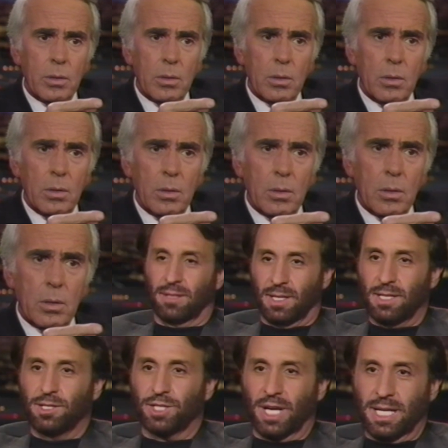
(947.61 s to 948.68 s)
Yeah, uh,
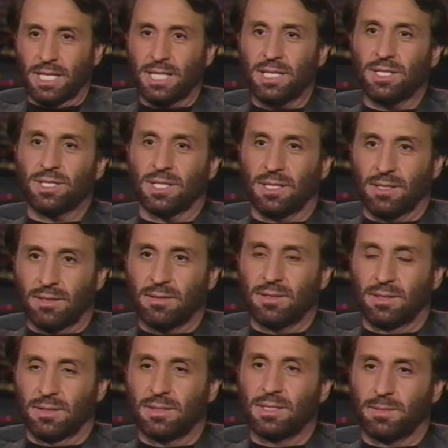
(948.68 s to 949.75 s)
Chinese and
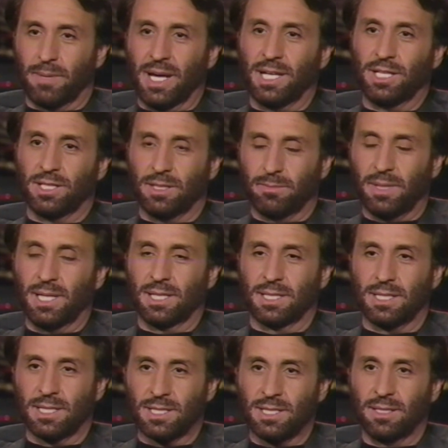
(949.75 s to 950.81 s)
Spanish and
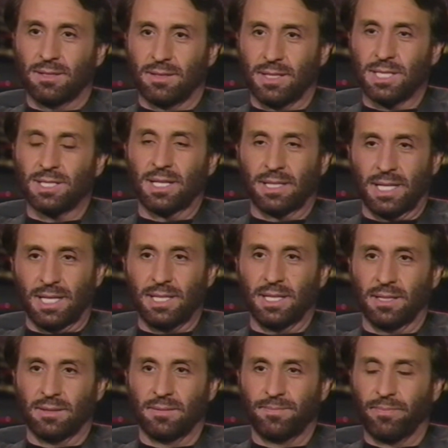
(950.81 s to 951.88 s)
politics and right. things like that, right. yeah.
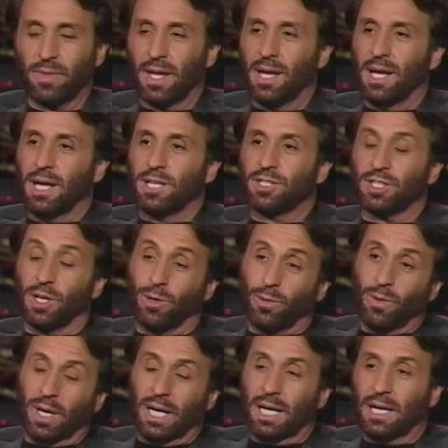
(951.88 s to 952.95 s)

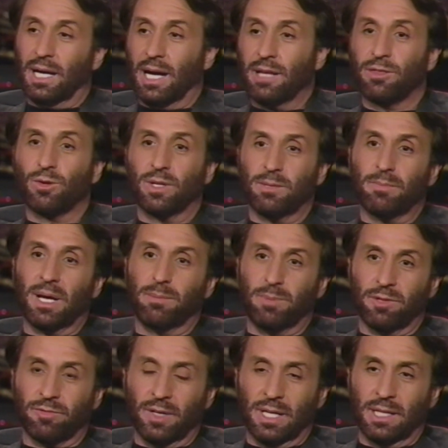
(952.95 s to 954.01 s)
So uh, I thought it might be
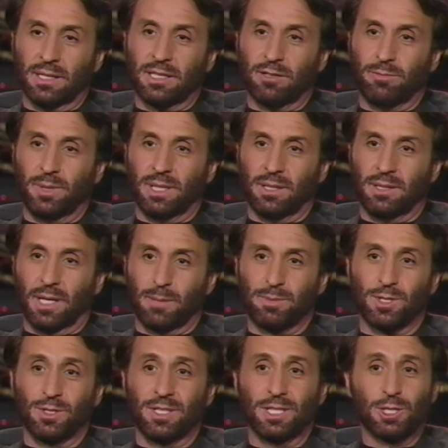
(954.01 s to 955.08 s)
fun, give me an
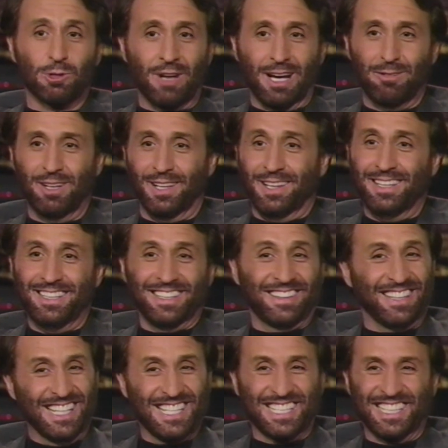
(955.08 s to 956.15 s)
opportunity to travel,
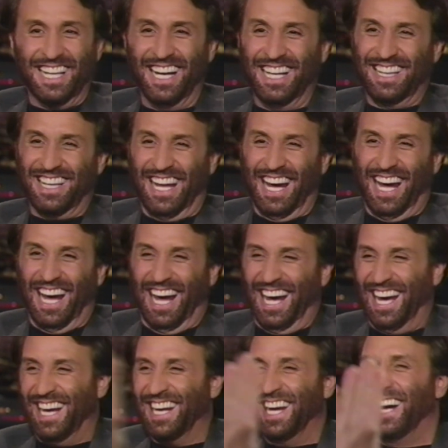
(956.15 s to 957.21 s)
things like that. See
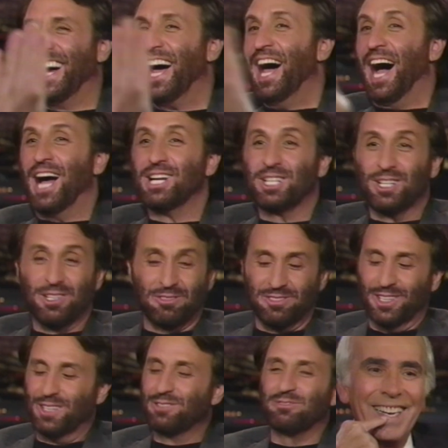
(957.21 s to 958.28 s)
the world, right. I should have
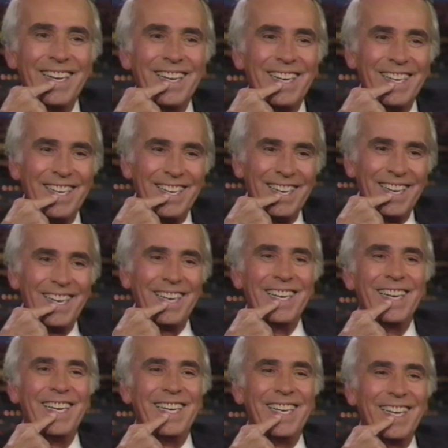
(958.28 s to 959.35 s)
flown for Lufthansa,
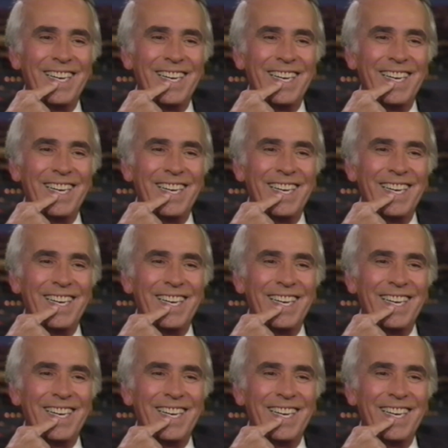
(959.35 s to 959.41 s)
who knew,